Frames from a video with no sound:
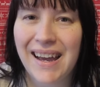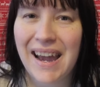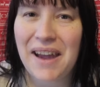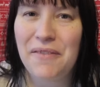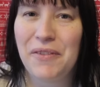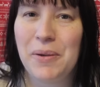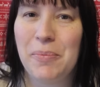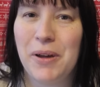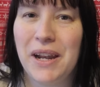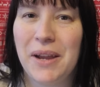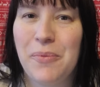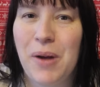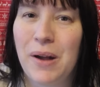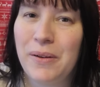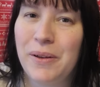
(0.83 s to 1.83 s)
Hey
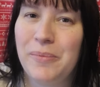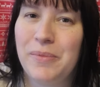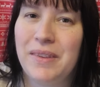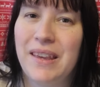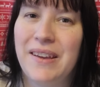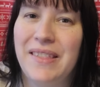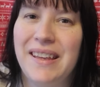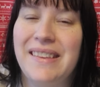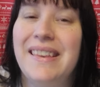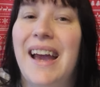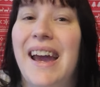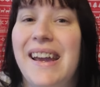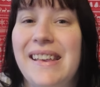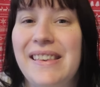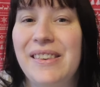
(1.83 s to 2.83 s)
everybody, welcome to this
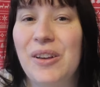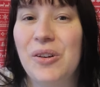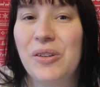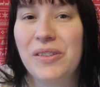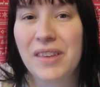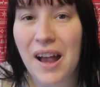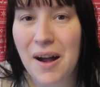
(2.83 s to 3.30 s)
ASOS